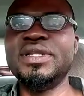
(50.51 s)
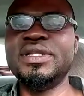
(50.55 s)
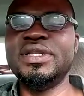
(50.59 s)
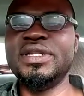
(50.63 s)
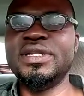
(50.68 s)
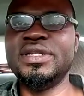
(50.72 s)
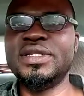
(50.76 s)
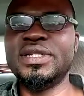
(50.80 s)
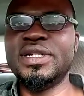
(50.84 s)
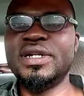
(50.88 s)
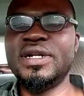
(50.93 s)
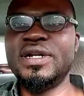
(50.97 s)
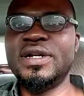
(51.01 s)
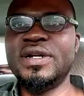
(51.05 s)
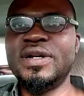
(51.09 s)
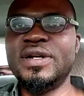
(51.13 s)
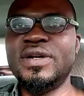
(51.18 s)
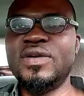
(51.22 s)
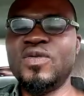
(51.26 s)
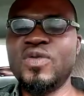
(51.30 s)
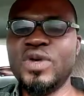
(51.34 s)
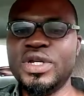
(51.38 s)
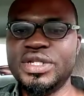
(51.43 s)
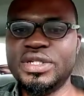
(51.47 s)
These are
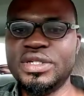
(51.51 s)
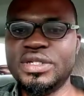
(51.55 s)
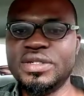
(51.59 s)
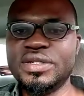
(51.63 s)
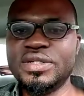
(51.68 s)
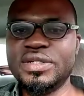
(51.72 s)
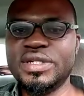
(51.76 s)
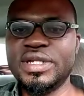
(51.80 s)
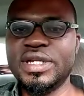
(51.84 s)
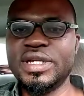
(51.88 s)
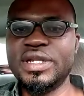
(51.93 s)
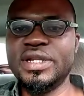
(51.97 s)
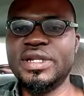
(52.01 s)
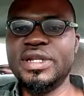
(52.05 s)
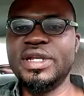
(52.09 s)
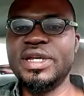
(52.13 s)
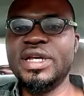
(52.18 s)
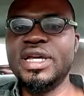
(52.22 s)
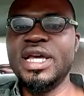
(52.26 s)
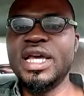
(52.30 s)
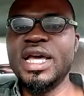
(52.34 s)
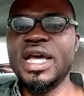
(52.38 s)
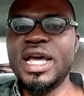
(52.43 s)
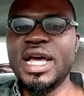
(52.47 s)
questions, and
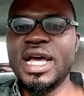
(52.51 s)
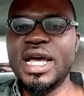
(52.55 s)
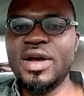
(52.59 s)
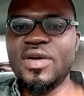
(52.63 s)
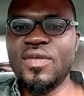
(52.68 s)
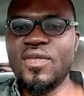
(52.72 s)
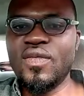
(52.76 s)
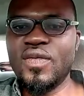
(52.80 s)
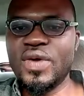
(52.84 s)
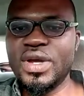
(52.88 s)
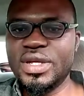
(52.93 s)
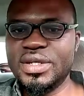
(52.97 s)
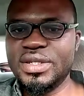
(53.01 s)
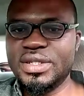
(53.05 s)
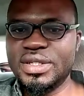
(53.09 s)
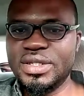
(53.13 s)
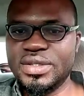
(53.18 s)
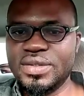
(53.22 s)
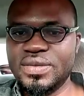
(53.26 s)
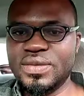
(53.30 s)
once